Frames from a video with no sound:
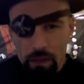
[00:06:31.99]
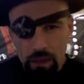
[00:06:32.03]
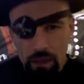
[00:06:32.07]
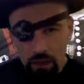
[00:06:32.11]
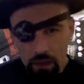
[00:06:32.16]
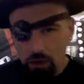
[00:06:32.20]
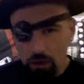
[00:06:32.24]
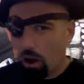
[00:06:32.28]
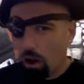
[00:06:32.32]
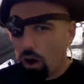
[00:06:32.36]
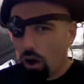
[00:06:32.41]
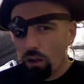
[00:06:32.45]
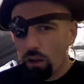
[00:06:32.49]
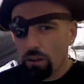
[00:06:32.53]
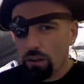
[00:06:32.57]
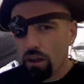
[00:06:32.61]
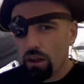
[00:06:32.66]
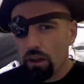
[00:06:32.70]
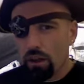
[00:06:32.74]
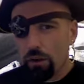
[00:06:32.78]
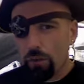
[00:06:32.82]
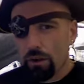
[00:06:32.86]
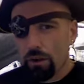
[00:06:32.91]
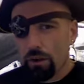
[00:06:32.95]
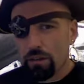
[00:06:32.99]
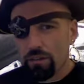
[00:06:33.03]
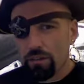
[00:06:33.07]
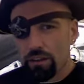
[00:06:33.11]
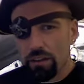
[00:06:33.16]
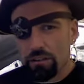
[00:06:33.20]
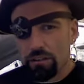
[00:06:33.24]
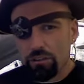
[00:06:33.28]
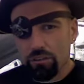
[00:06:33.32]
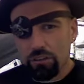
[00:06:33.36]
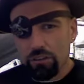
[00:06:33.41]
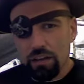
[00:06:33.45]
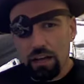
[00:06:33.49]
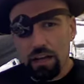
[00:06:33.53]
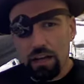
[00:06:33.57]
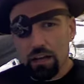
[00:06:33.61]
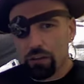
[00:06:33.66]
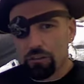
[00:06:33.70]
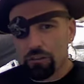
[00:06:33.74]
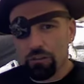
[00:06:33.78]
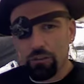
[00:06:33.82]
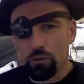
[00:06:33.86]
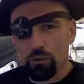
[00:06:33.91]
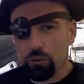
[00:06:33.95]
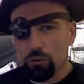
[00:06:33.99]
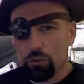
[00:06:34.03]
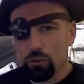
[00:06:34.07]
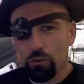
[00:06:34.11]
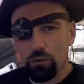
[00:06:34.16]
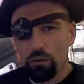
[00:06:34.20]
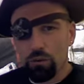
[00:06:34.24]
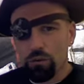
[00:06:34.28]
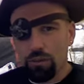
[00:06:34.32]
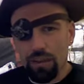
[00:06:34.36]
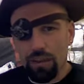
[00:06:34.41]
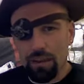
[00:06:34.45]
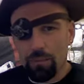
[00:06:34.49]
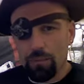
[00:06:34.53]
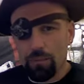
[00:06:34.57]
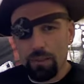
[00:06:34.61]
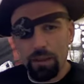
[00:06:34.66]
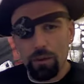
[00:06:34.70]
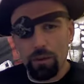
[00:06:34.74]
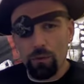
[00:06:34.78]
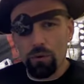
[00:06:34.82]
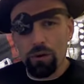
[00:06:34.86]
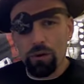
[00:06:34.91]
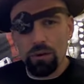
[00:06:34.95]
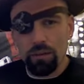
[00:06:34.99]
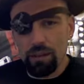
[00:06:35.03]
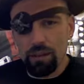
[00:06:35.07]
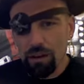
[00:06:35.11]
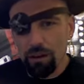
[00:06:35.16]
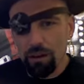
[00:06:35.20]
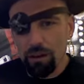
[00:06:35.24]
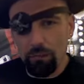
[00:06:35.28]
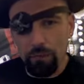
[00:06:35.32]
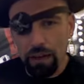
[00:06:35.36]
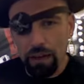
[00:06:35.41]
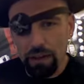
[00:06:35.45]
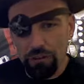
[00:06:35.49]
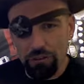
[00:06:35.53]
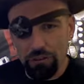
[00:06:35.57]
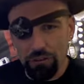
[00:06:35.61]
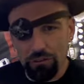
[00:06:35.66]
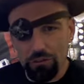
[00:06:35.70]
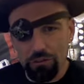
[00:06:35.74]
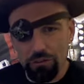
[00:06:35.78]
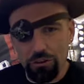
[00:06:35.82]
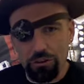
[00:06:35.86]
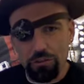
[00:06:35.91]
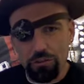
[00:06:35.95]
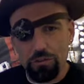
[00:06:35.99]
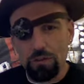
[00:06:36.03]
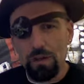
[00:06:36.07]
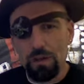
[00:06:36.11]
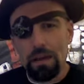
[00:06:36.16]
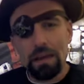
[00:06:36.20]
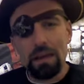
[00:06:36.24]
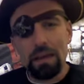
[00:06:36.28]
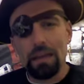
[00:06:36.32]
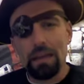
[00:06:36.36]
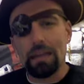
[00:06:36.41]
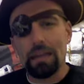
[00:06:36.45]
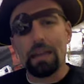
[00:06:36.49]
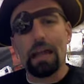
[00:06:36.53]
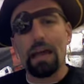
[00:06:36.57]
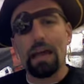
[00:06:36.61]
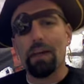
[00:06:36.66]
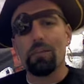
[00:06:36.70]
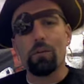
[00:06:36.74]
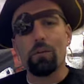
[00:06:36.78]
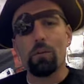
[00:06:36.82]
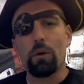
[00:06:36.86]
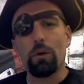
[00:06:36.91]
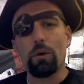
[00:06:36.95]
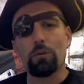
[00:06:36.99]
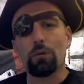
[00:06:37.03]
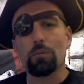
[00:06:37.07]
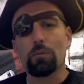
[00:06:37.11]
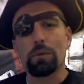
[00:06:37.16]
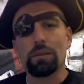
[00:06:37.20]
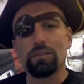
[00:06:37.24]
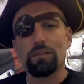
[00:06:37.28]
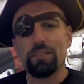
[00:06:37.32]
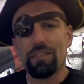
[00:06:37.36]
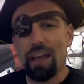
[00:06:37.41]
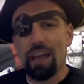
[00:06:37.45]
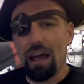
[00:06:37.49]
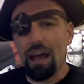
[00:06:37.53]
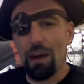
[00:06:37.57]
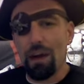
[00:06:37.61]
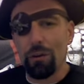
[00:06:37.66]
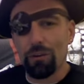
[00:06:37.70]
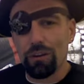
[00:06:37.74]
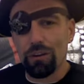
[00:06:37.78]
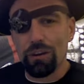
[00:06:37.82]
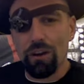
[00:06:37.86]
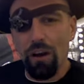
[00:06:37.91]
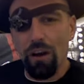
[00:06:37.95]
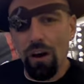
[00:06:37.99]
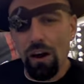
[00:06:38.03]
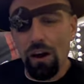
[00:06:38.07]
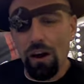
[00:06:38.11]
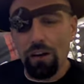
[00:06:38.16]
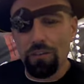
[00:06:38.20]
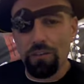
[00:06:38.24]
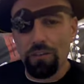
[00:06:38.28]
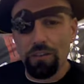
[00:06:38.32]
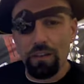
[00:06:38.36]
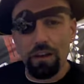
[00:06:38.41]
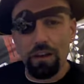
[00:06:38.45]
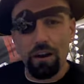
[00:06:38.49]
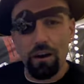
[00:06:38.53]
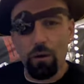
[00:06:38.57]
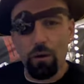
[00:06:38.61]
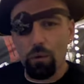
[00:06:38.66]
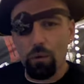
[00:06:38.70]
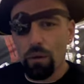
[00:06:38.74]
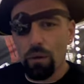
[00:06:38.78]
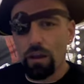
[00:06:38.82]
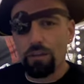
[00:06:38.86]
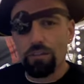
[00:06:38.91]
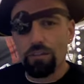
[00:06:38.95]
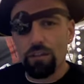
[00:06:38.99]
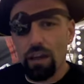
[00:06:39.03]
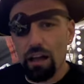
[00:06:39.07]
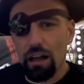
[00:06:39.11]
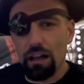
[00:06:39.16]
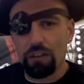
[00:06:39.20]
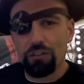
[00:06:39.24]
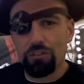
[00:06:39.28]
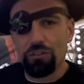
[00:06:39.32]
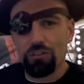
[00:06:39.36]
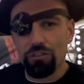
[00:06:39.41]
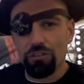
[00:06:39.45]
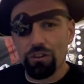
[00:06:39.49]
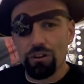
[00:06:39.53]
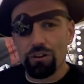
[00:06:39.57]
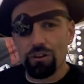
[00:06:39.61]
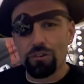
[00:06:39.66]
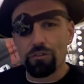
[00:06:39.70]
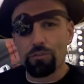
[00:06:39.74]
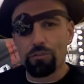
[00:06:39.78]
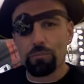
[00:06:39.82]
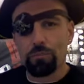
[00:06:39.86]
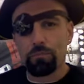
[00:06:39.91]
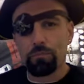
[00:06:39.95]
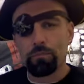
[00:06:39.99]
And all the other residential colleges will do the same thing, wearing their matching shirts, and everyone will be sounding off in their res college cheers.